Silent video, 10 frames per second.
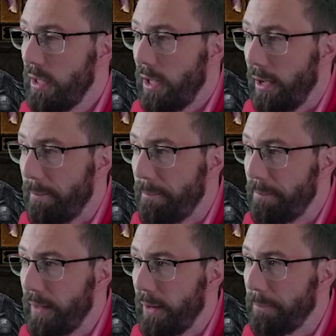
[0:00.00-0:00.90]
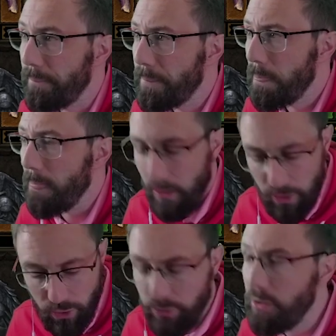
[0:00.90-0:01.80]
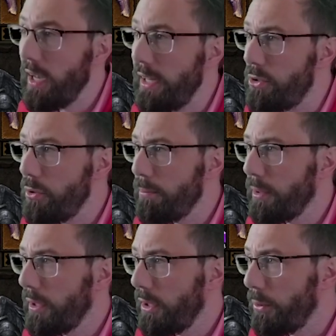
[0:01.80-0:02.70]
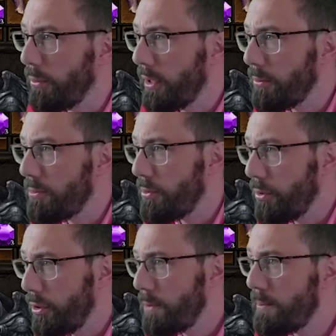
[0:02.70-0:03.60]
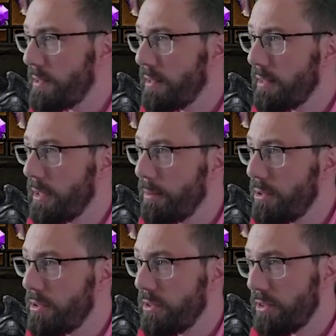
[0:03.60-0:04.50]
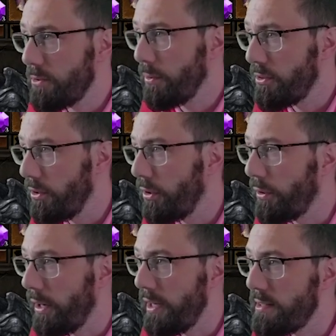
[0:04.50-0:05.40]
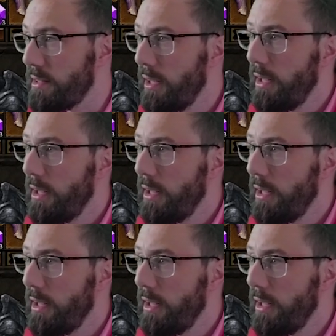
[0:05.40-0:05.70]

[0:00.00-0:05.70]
Now, on a Doombringer, you'll get up to 100% damage. This one's not great.